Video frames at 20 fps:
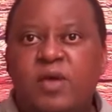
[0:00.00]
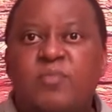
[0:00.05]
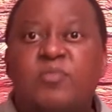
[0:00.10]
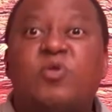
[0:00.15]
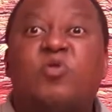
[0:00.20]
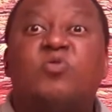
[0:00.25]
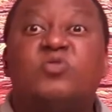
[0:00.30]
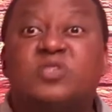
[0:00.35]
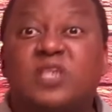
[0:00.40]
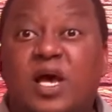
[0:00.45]

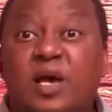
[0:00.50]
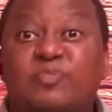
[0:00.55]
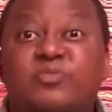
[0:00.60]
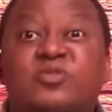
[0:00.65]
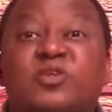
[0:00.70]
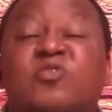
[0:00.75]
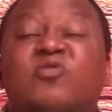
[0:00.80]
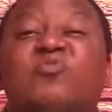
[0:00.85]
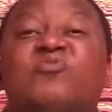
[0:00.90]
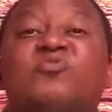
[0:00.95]
because
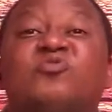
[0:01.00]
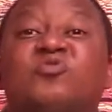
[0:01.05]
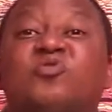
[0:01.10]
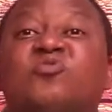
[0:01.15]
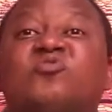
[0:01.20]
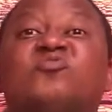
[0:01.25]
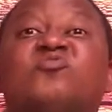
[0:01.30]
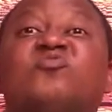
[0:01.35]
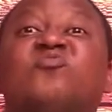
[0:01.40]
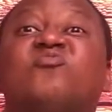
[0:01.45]
Absalom
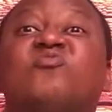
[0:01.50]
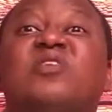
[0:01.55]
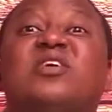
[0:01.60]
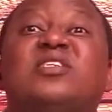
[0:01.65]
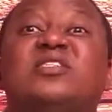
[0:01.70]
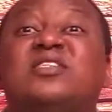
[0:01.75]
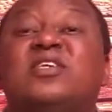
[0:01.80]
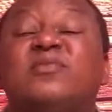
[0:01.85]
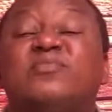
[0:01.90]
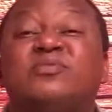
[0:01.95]
chose to
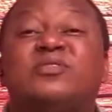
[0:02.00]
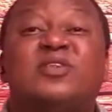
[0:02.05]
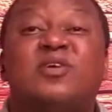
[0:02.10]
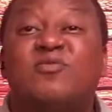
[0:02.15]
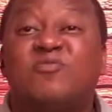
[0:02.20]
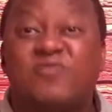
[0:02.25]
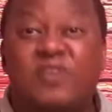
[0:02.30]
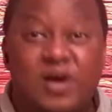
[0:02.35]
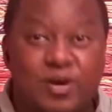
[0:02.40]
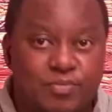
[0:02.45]
raise
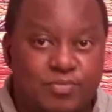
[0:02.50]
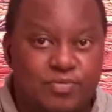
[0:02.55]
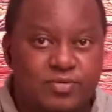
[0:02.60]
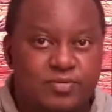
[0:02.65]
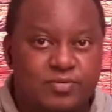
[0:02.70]
himself up,